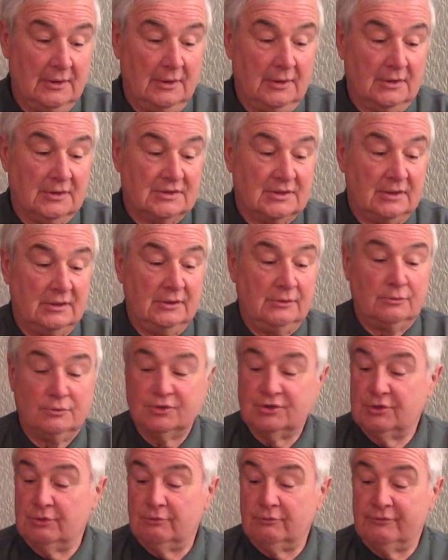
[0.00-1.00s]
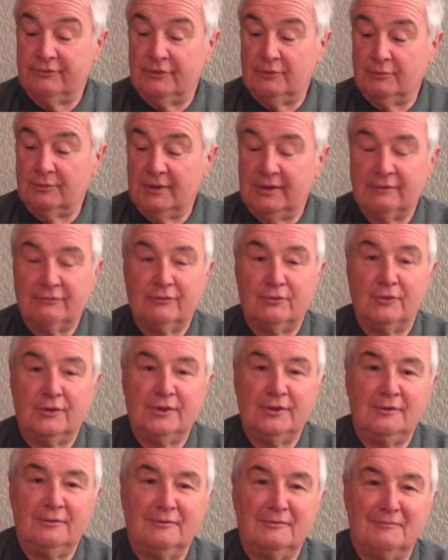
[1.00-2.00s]
So a little short film there for you.
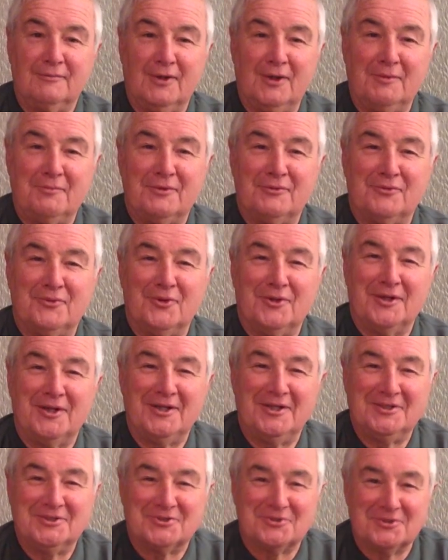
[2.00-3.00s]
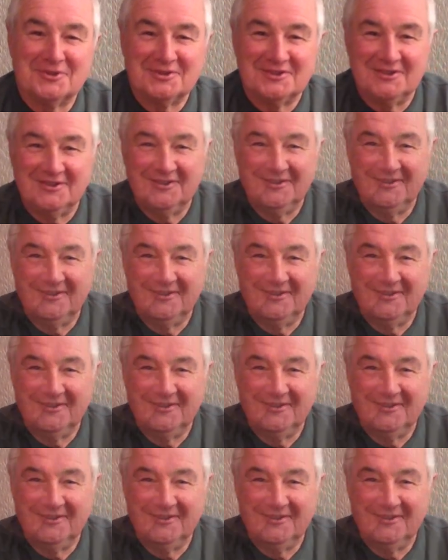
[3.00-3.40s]
I hope you find that interesting.